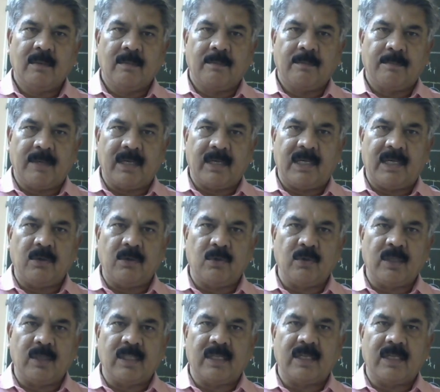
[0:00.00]
But due to
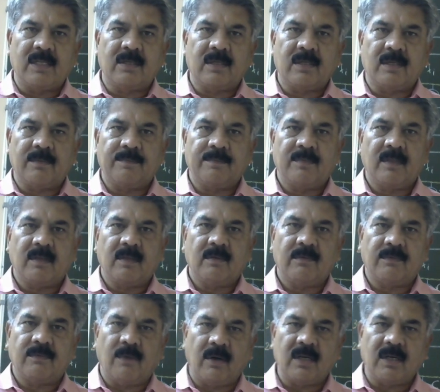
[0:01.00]
increased
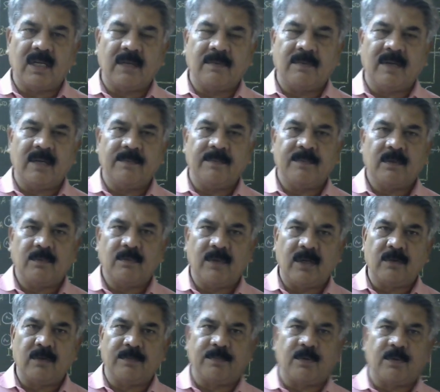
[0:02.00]
fault level, we need
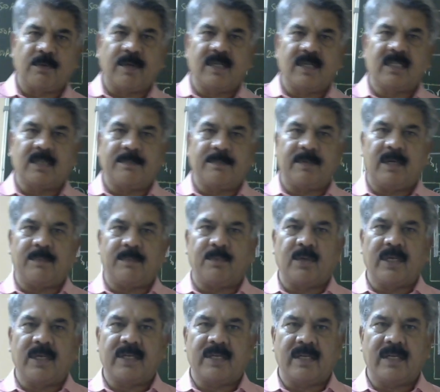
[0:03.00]
to provide separate
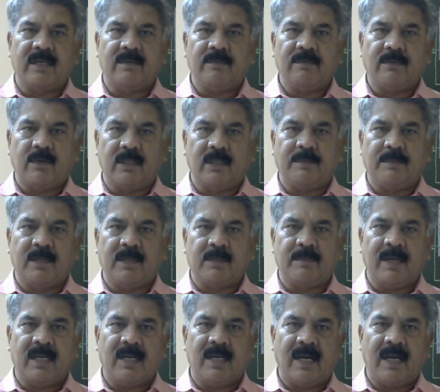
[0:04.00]
protection for the bus
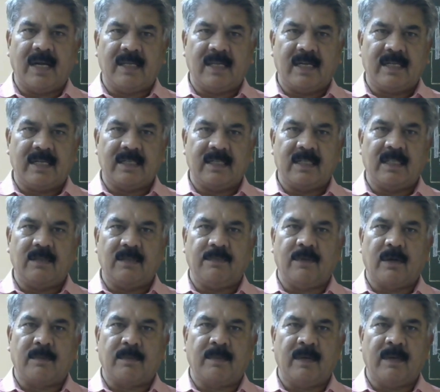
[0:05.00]
bar, and that is in the
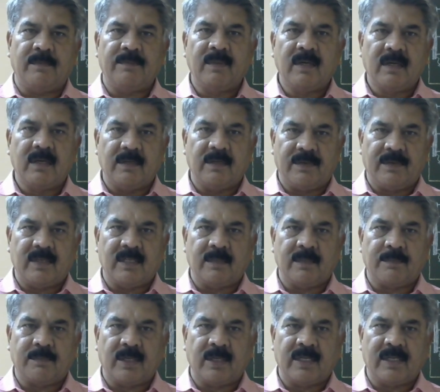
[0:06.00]
form of differential
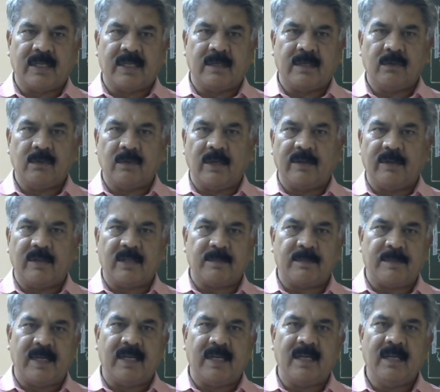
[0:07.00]
protection. So I have
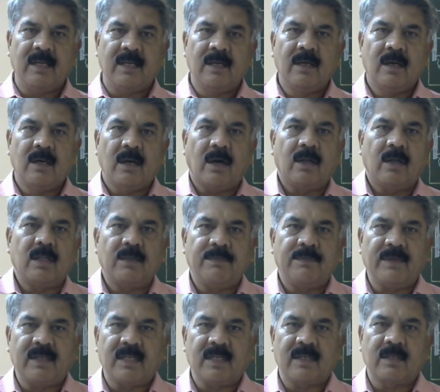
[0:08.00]
explained all the
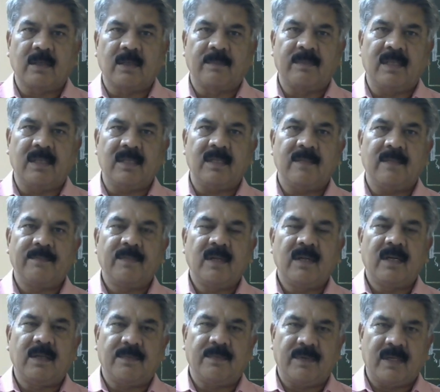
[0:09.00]
features of this
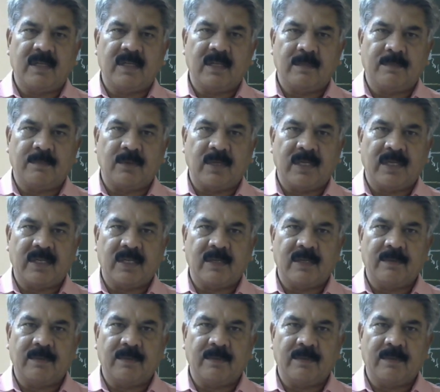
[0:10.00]
differential protection.